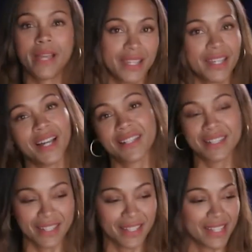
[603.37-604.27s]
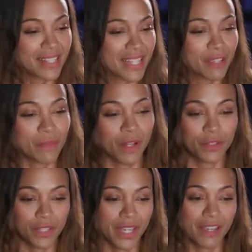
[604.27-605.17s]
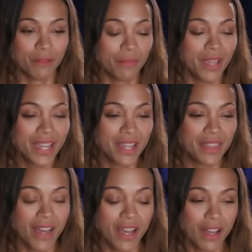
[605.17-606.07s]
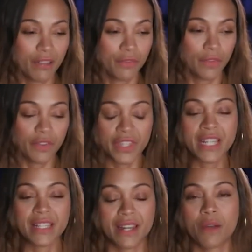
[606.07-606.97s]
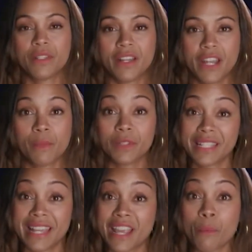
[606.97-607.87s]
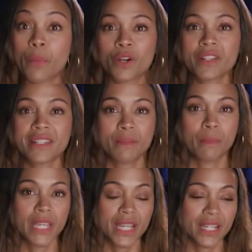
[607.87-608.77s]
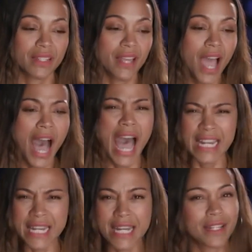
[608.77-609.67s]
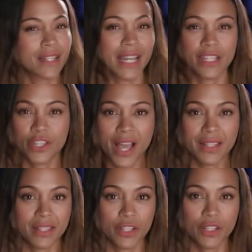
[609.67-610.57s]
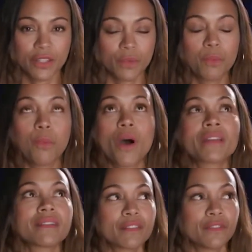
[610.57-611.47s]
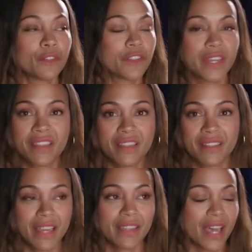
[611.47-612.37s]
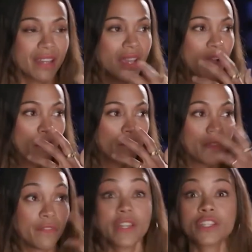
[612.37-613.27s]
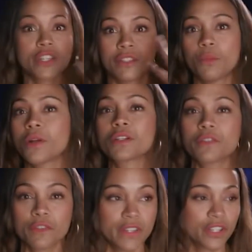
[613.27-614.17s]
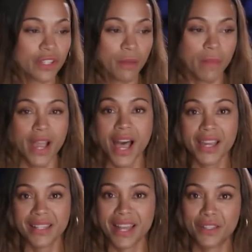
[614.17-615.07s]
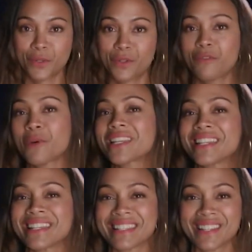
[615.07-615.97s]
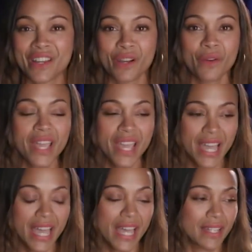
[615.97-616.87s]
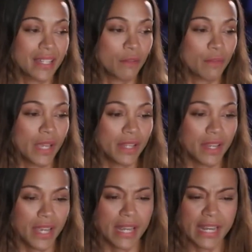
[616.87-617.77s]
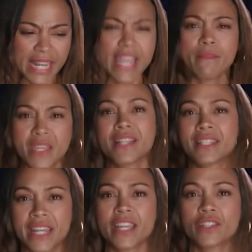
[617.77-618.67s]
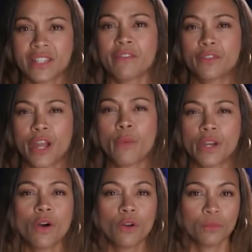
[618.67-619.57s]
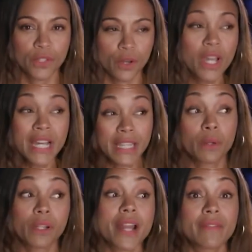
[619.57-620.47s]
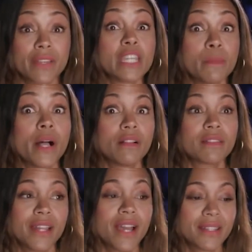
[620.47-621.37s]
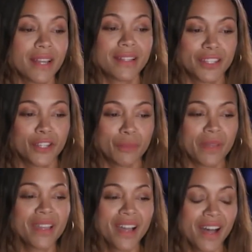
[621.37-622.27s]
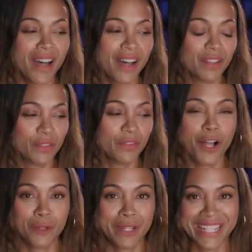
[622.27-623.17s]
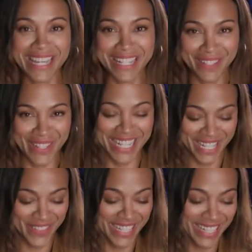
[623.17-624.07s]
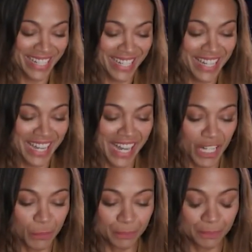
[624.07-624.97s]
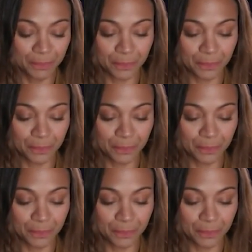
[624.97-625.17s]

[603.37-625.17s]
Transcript: my guts in this email to him uh, of of things that I was unable to say in person because I needed to digest just the wonderful thing that that, that the vision the wonderful vision that my eyes had sort of witnessed you know and um and it, and it hit me in stages after I went home so there were a lot of emails that I sent Jim uh, the following days because of it. Um,